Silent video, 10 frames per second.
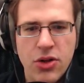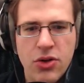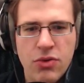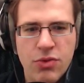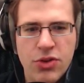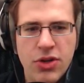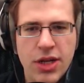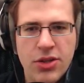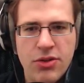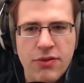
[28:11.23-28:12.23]
Who would you
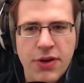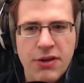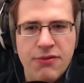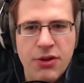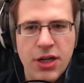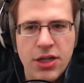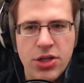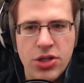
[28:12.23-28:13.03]
like to invite for lunch?